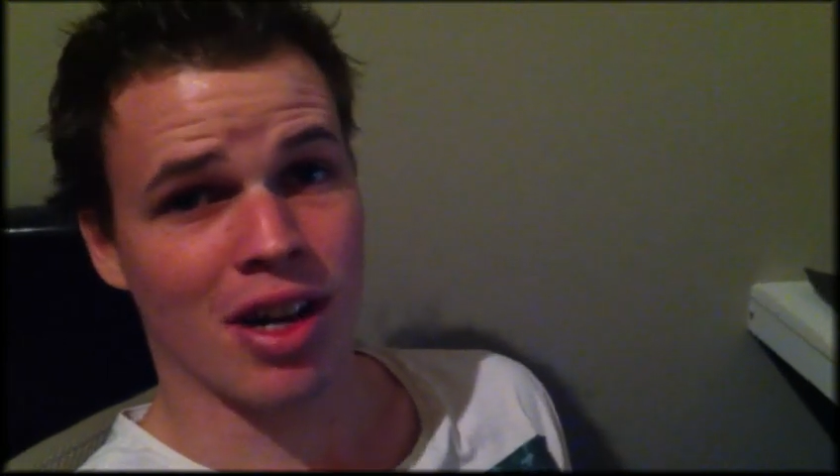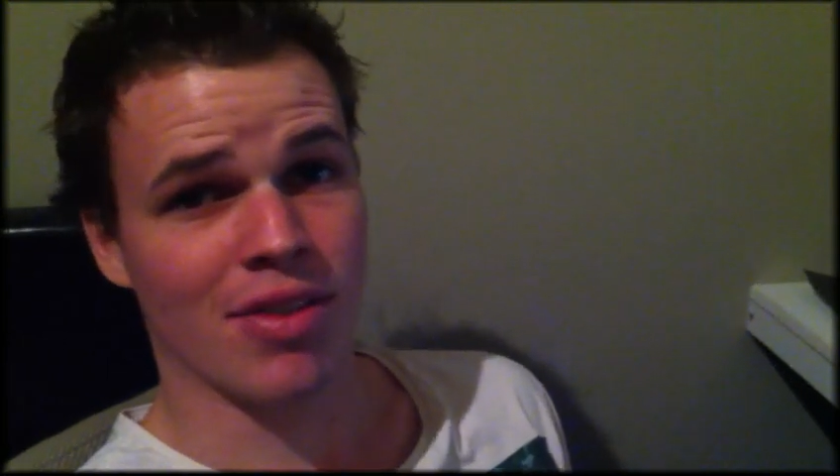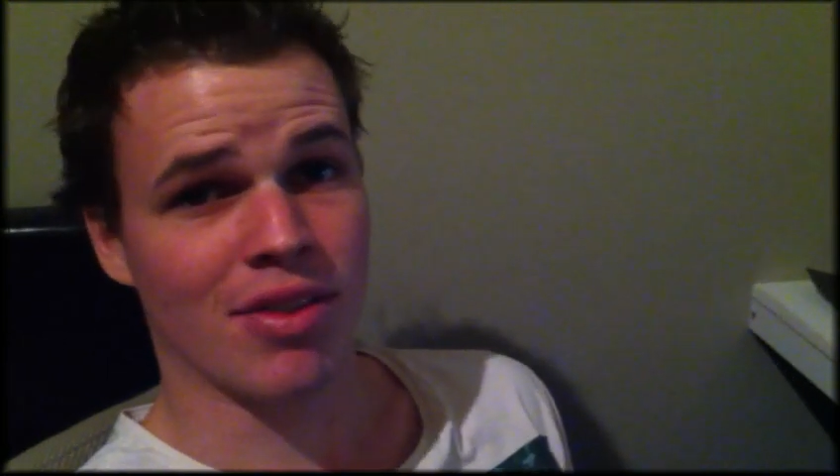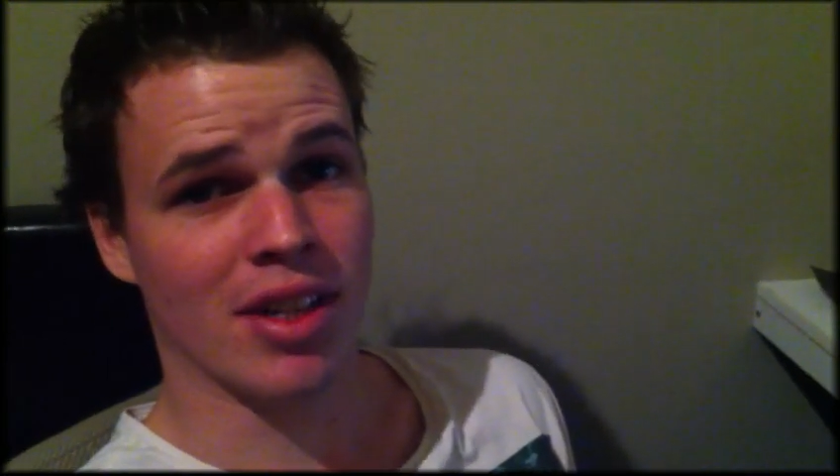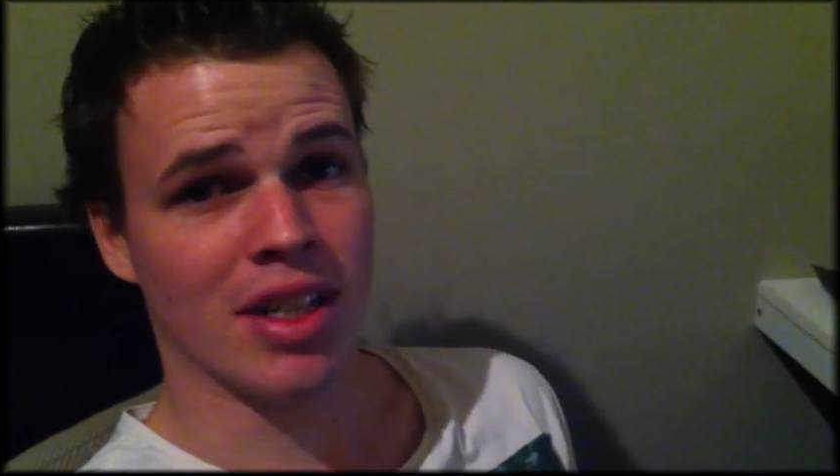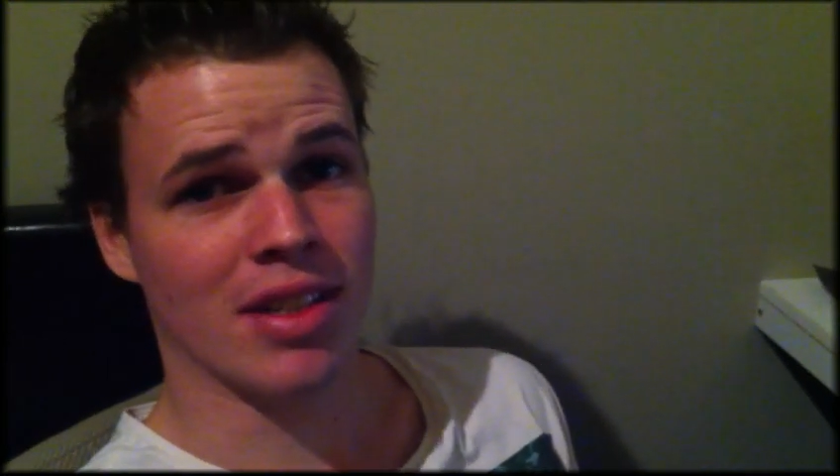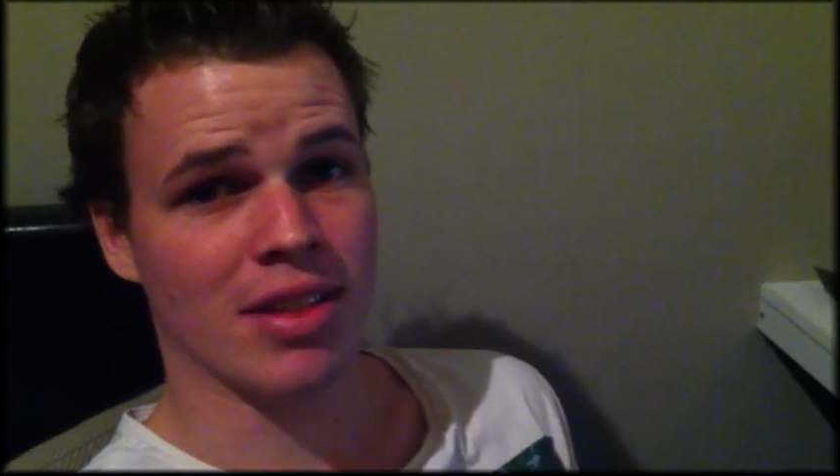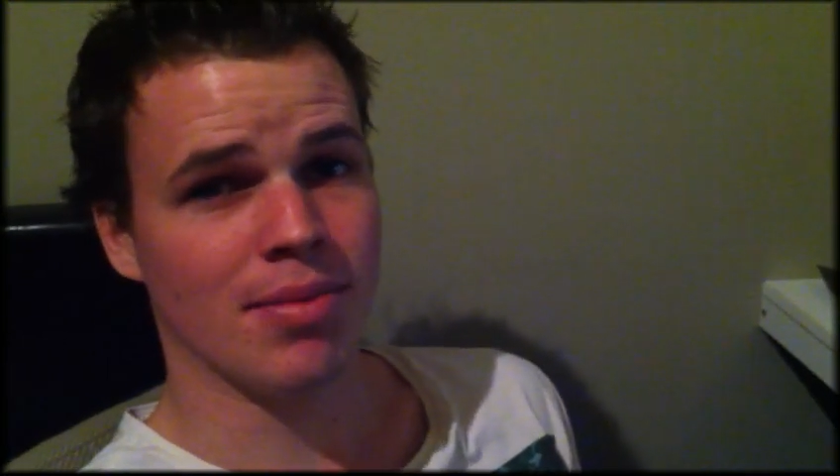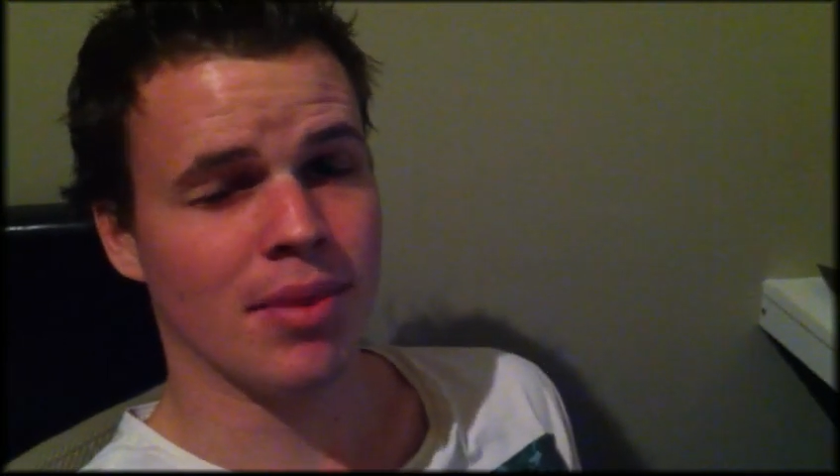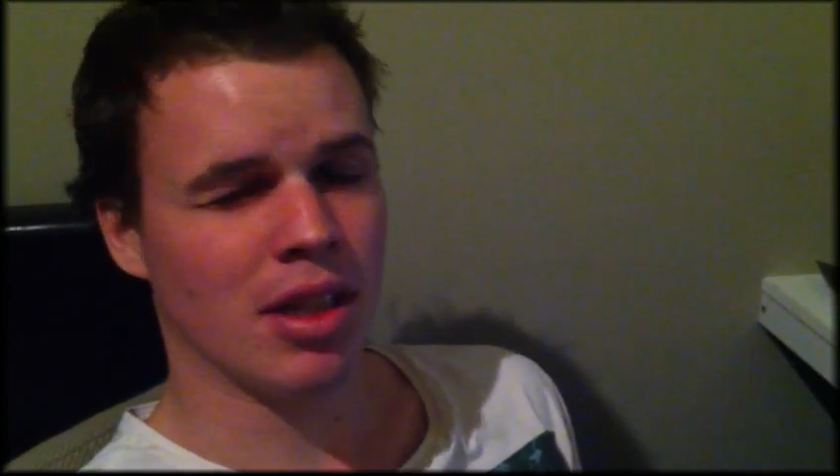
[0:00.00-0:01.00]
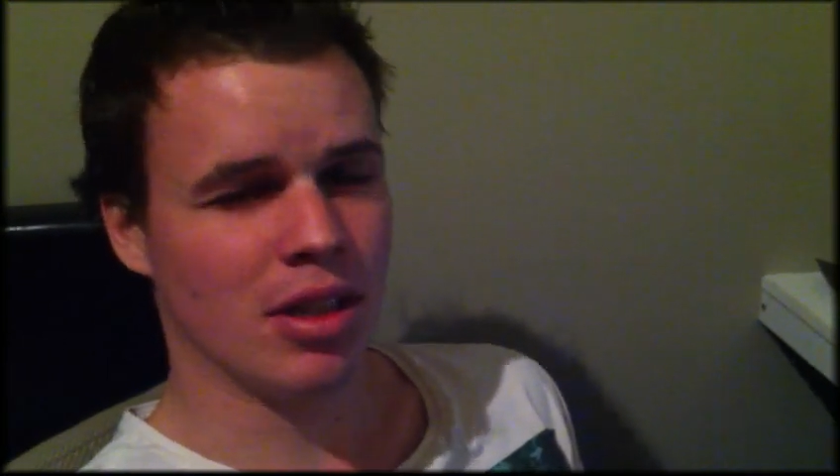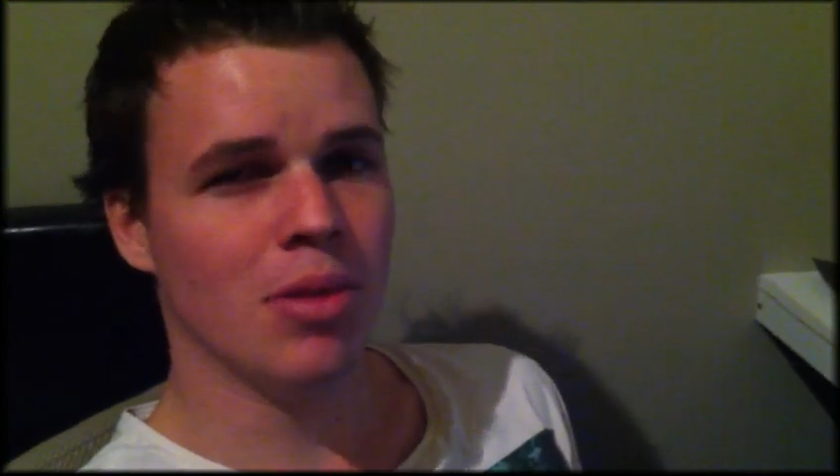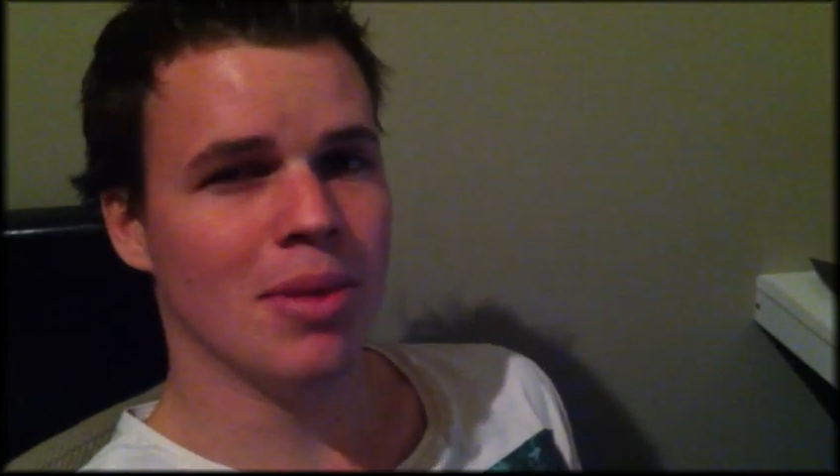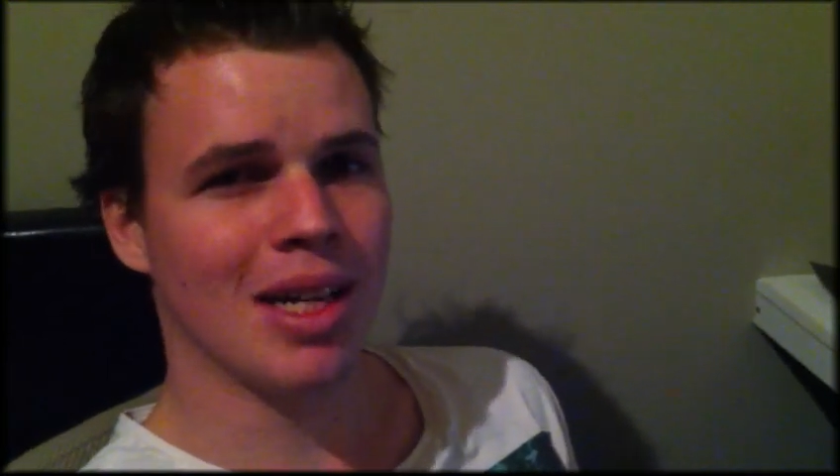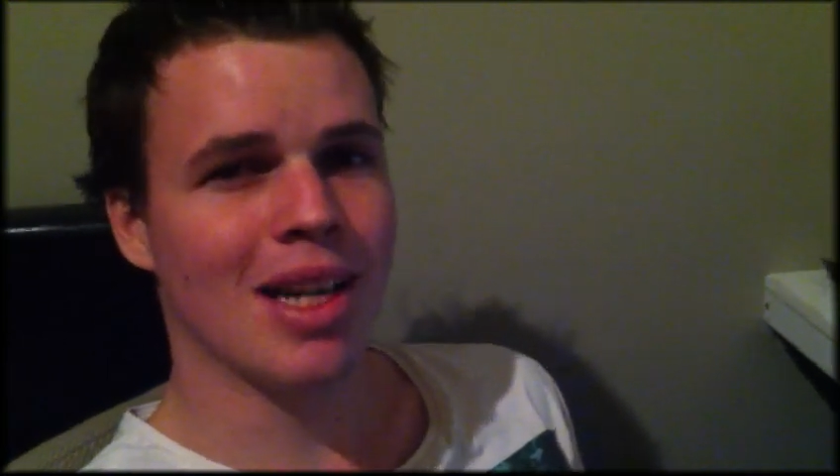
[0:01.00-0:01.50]
hi to friends.
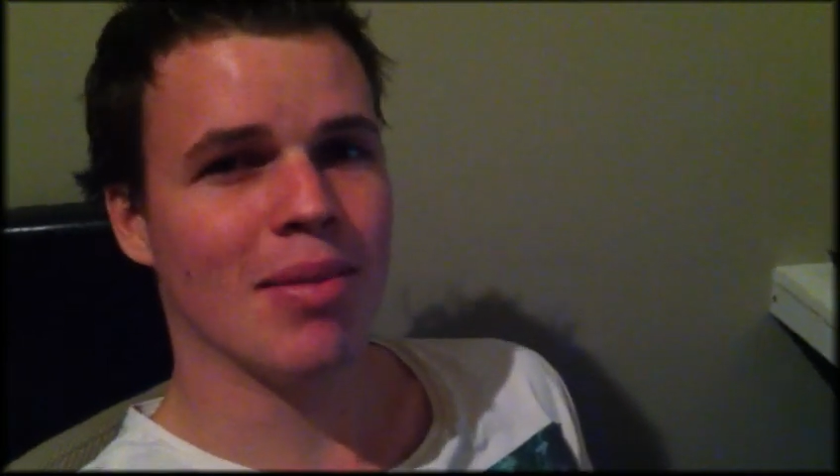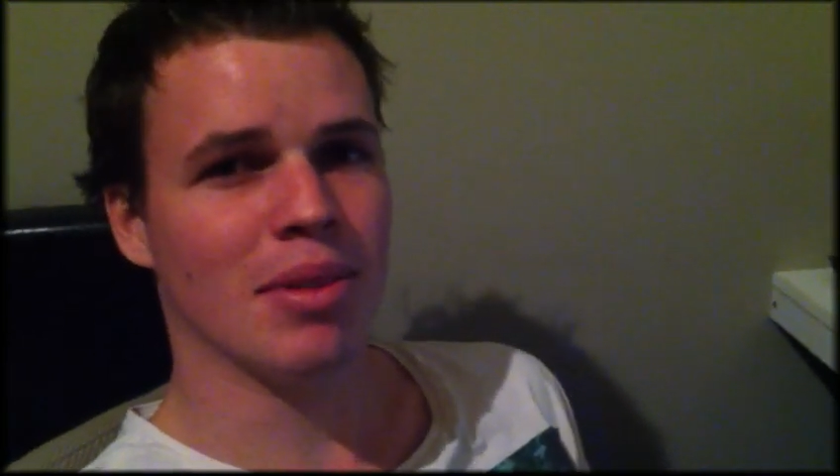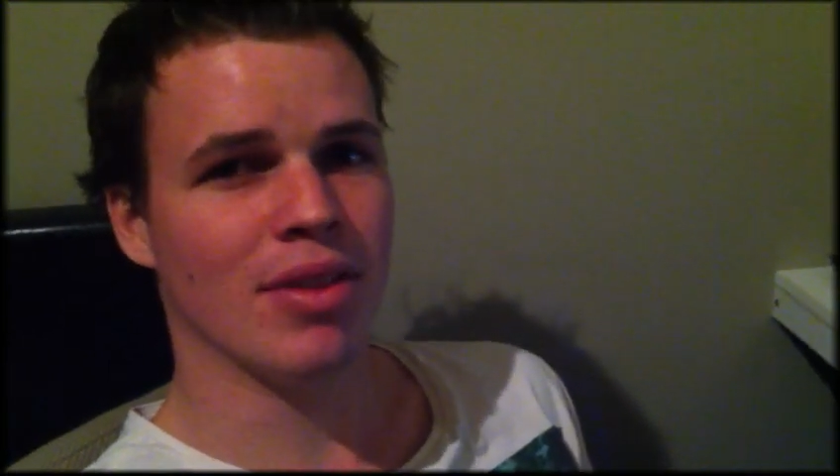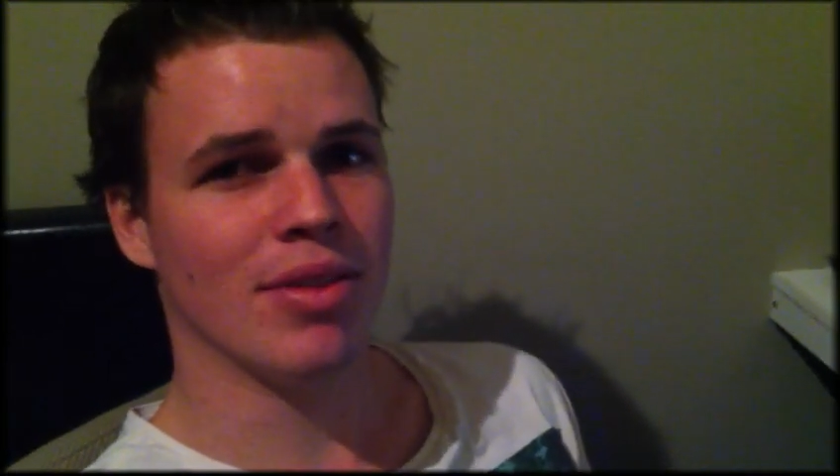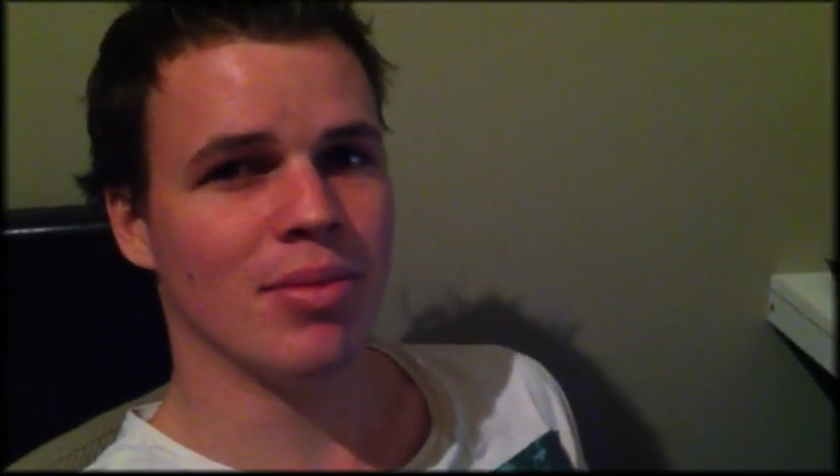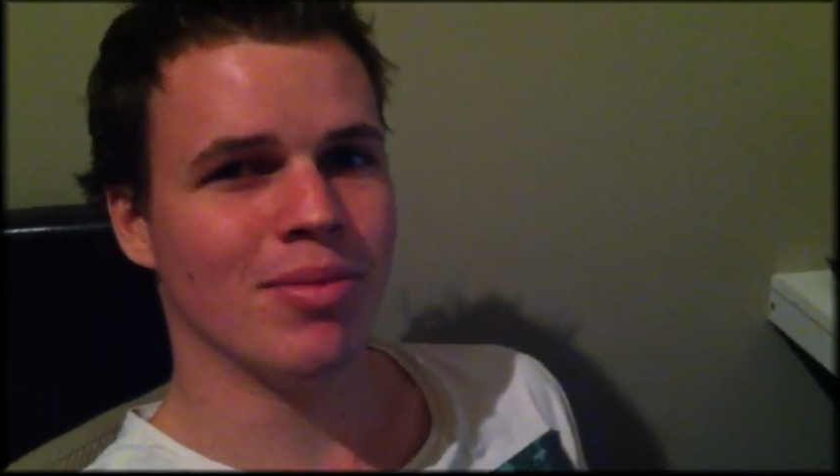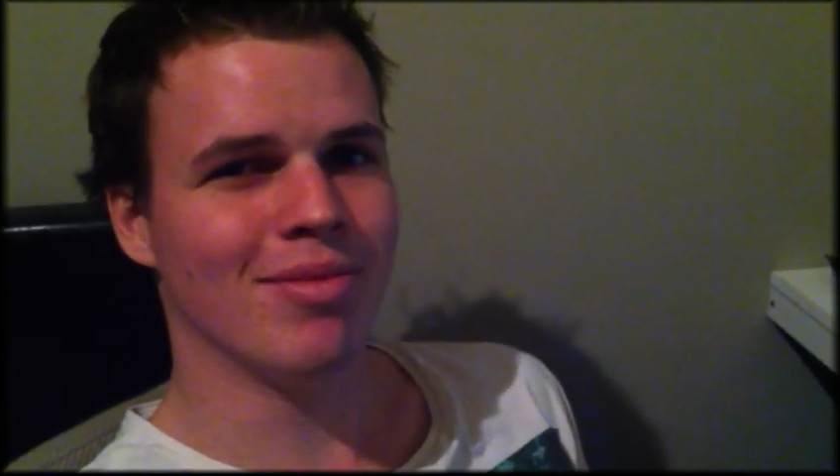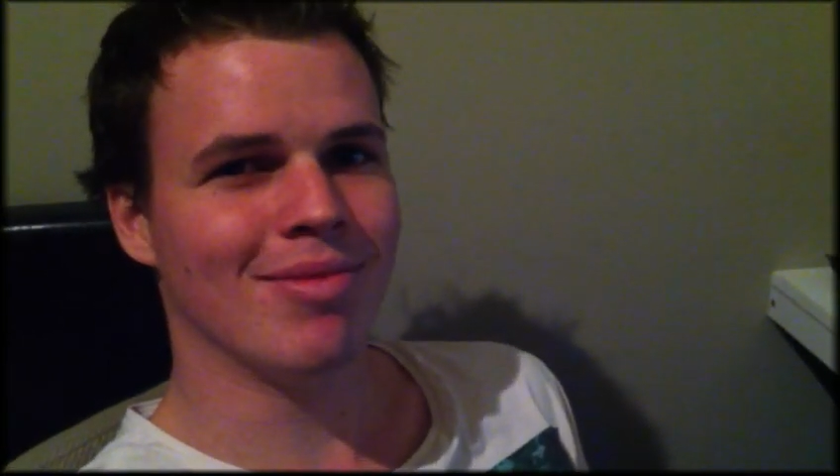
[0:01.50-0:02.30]
You'll meet a couple of them.